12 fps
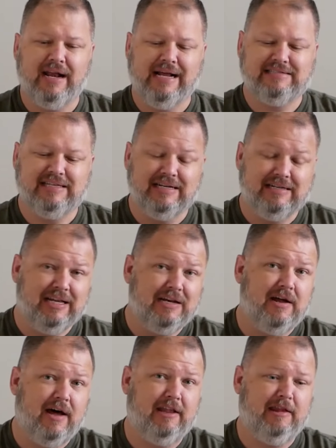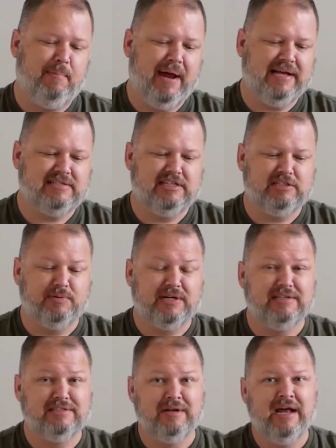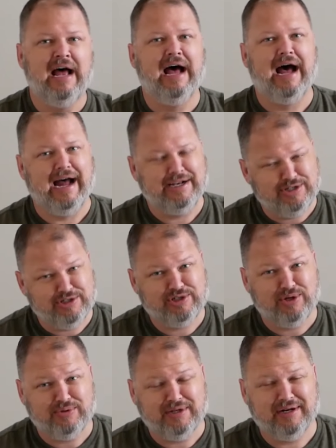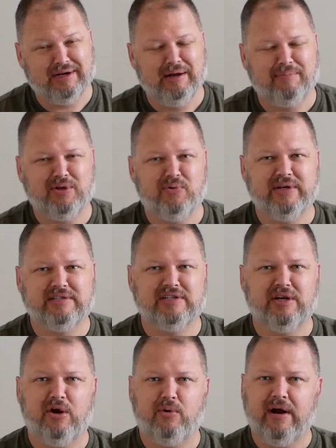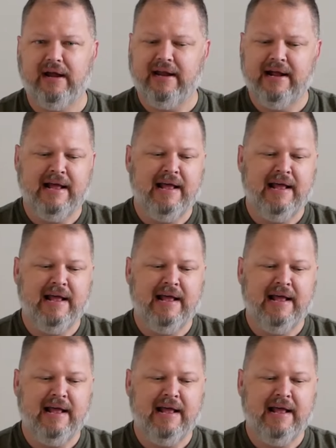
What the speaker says: And I said did not in the past tense because I just sold it a couple of weeks ago, right?